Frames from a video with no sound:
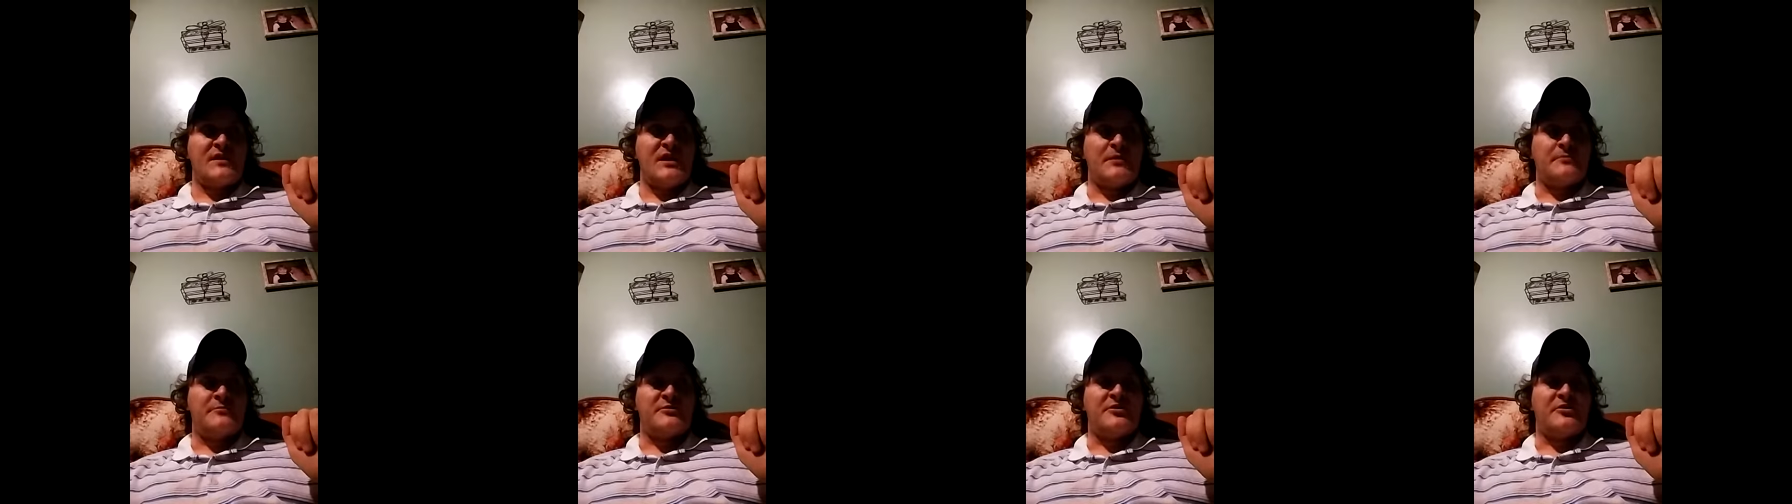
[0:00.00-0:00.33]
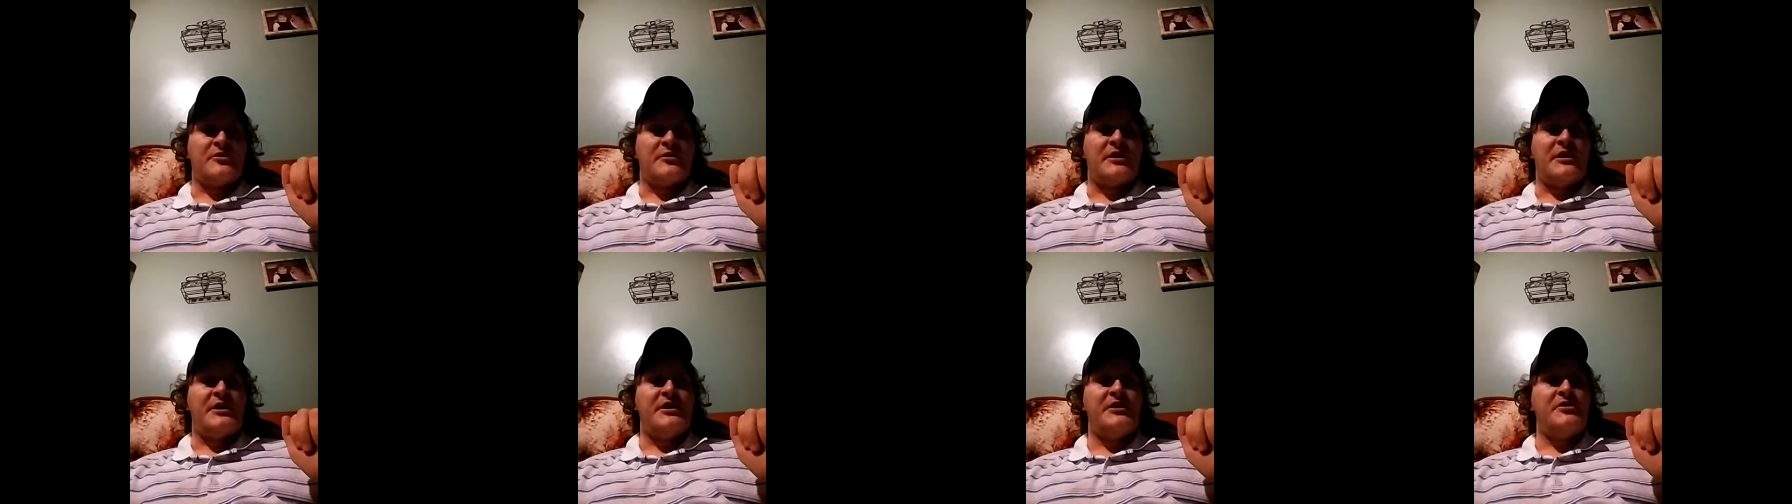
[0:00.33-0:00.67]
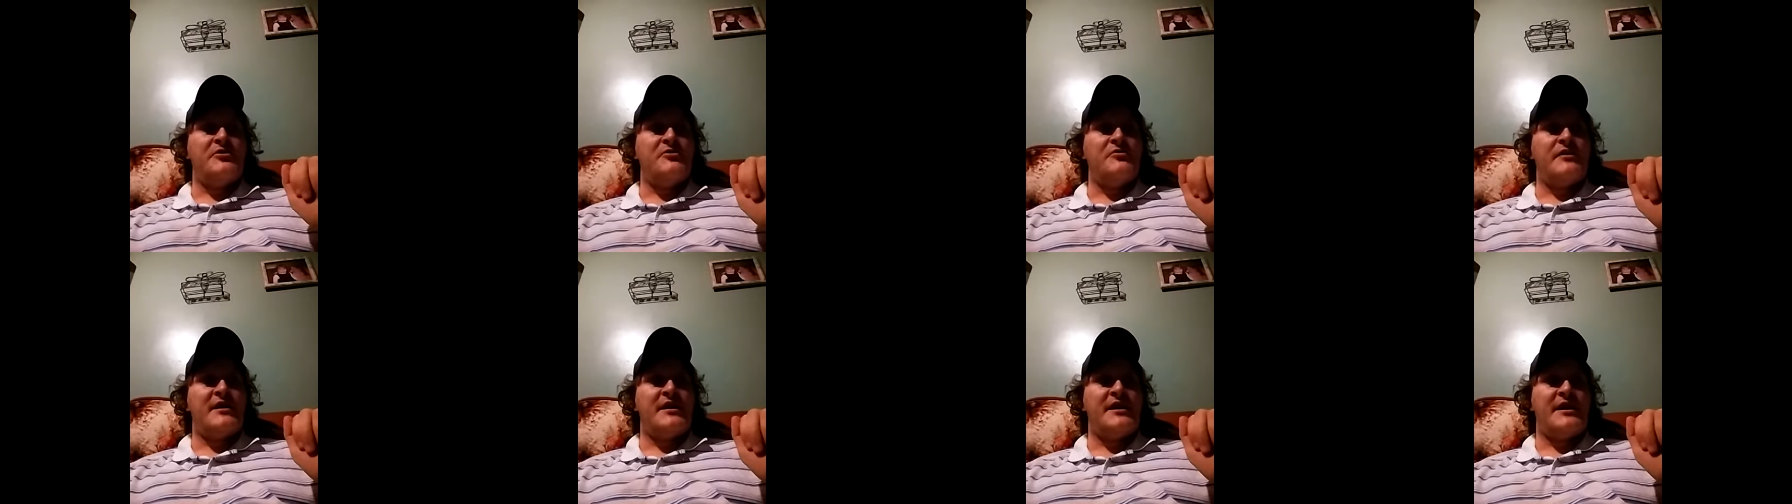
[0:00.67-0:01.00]
I'm sorry,
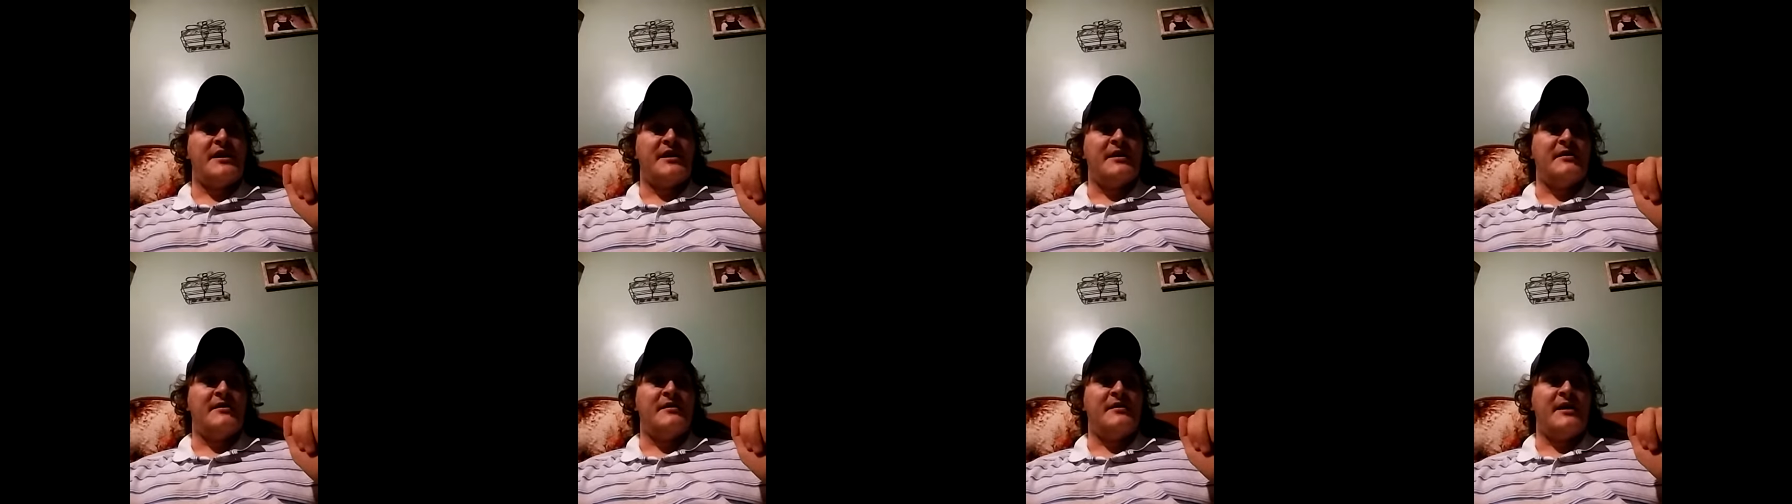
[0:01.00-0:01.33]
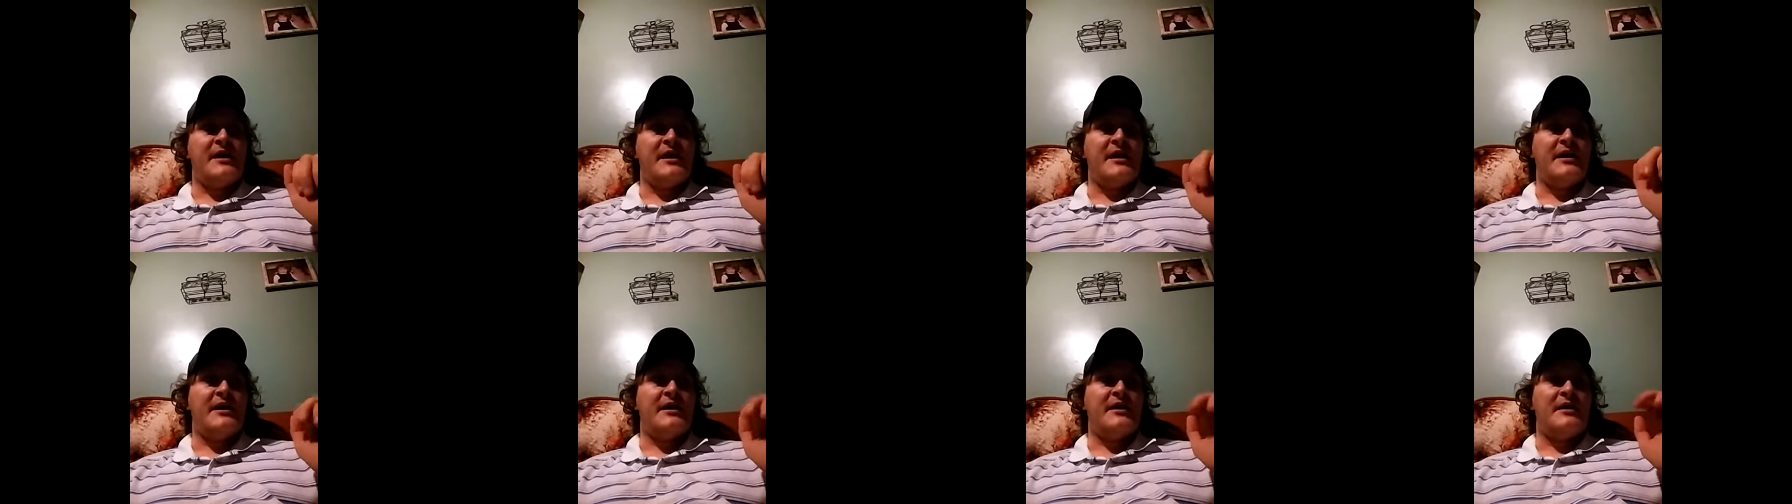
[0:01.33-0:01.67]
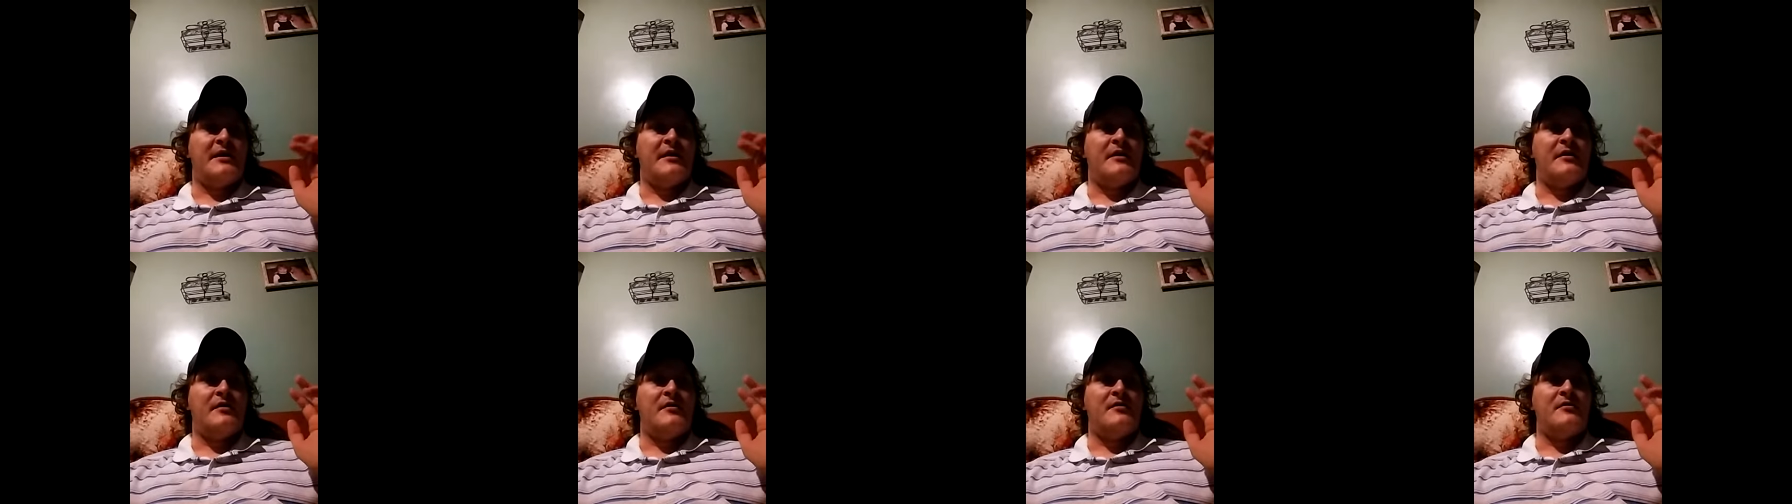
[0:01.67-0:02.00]
Hugh the Hand
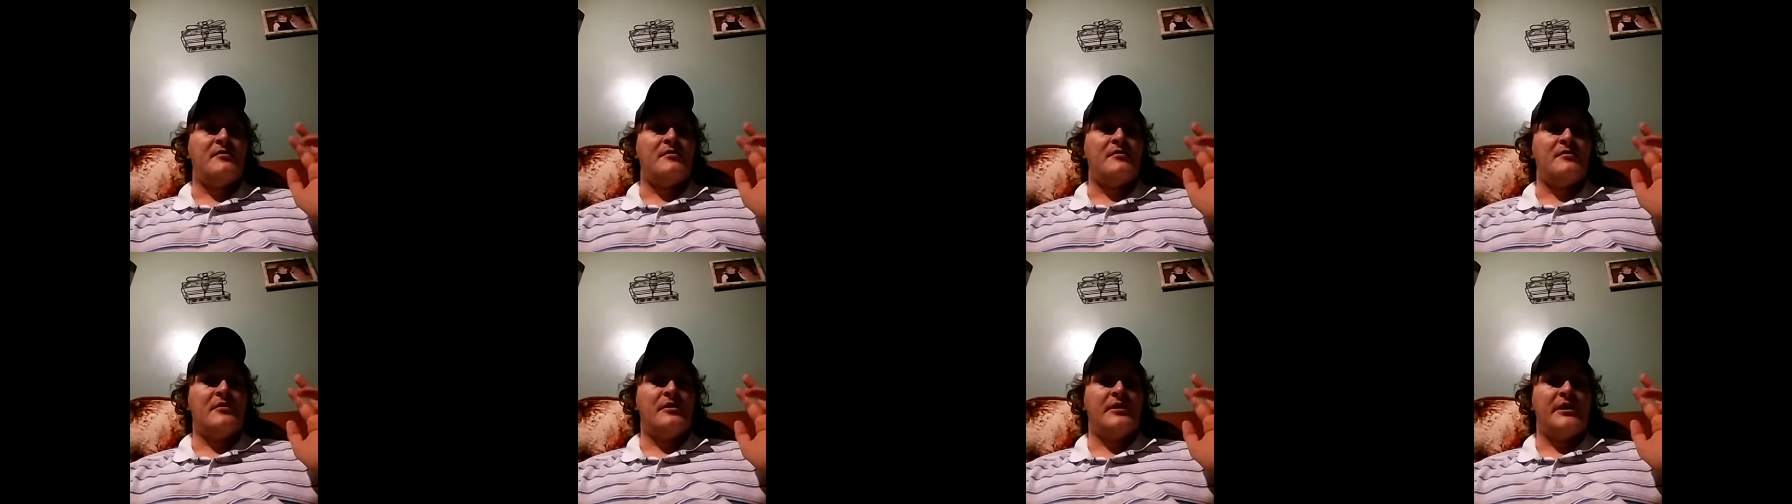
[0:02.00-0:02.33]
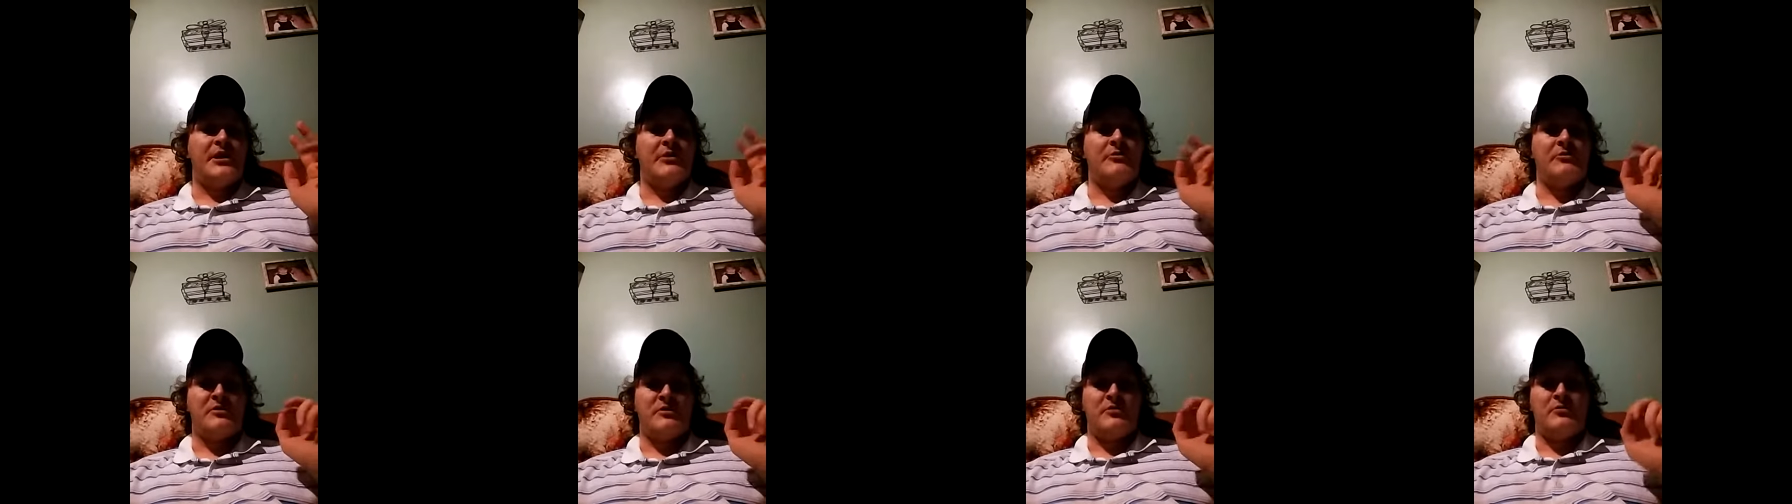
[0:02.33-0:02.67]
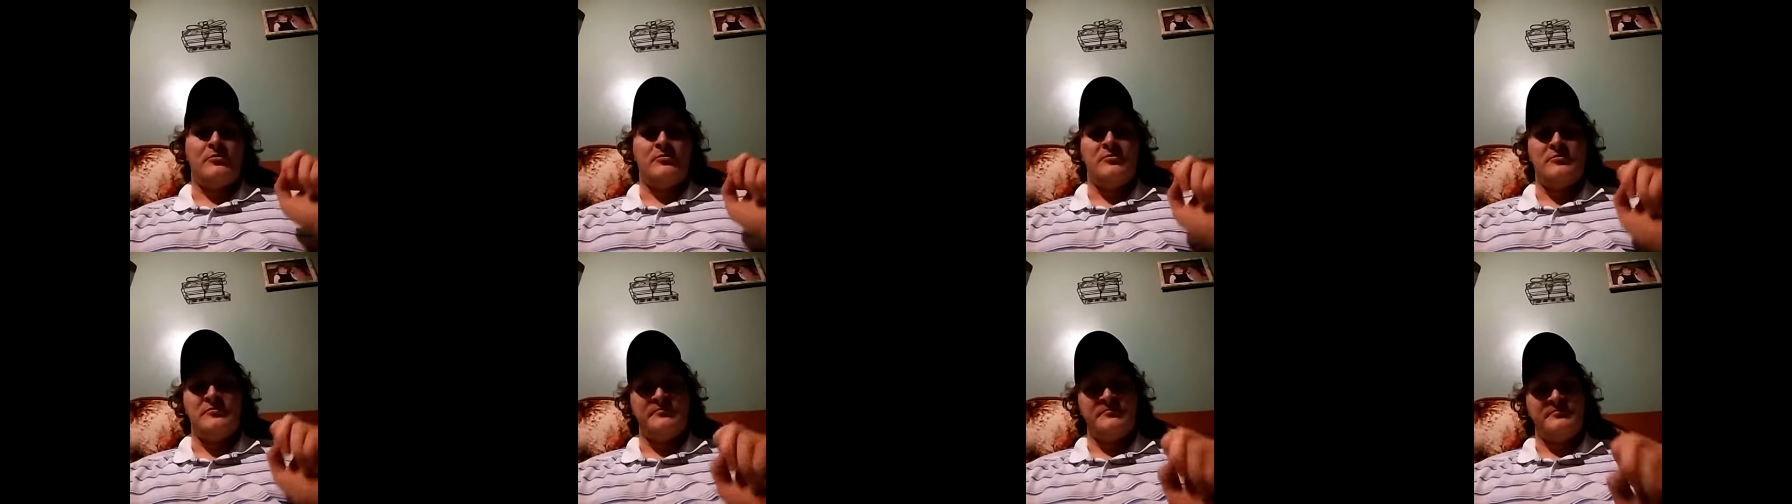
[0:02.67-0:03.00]
and
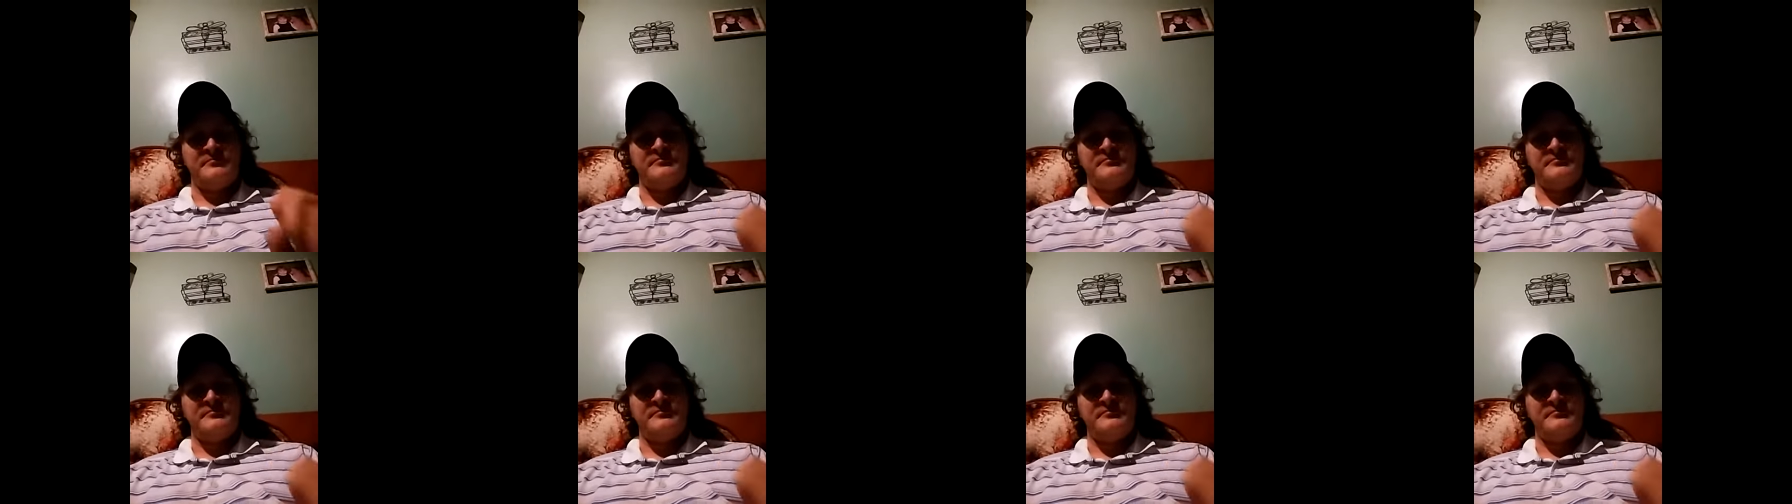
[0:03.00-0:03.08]
Iridal.